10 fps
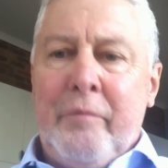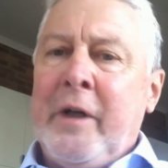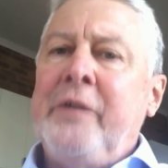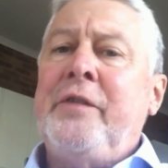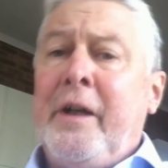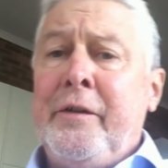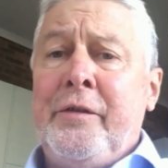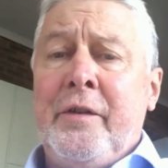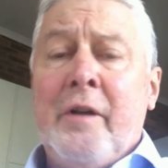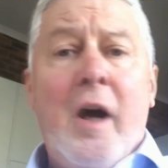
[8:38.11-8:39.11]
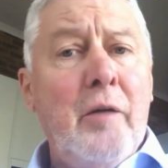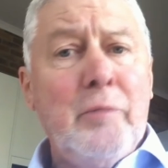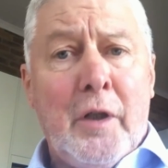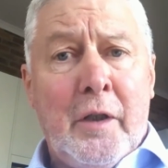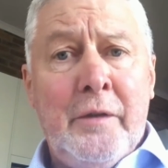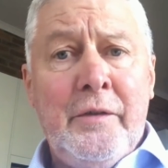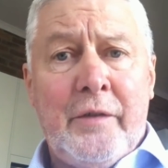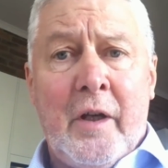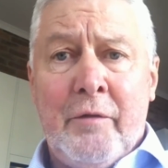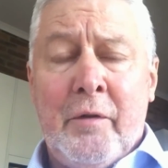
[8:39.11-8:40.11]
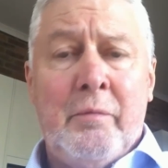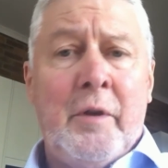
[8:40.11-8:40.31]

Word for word: rate changes in home loans over,